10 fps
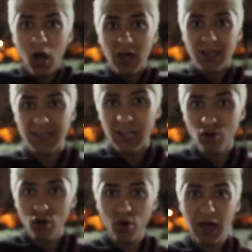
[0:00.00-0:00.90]
because I
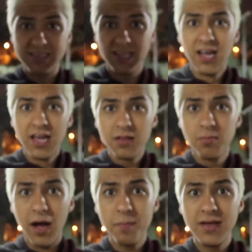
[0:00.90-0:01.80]
don't know, guys. It
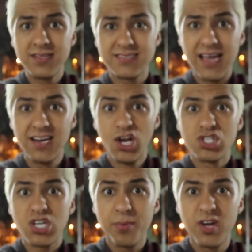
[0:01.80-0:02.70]
might be insane.
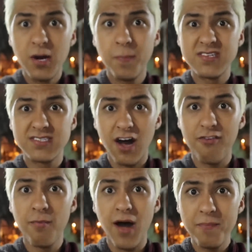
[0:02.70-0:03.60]
Some creepy
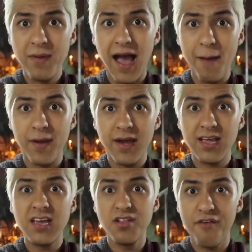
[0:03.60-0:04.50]
stuff might be happening
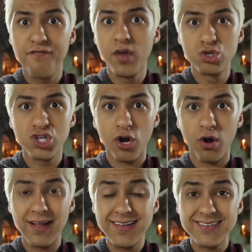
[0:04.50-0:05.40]
in the future,
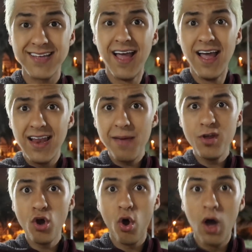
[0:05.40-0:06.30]
alright, guys? Let
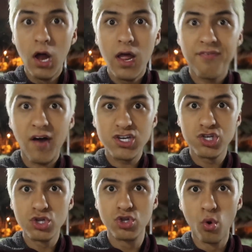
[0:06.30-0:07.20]
me know if I
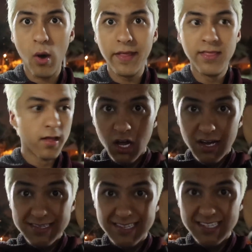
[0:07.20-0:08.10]
should do it.
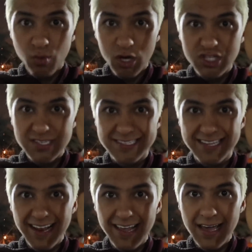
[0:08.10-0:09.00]
because this watch is
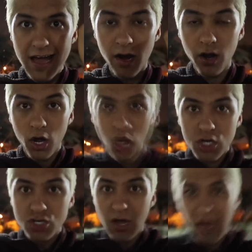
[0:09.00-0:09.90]
still here. So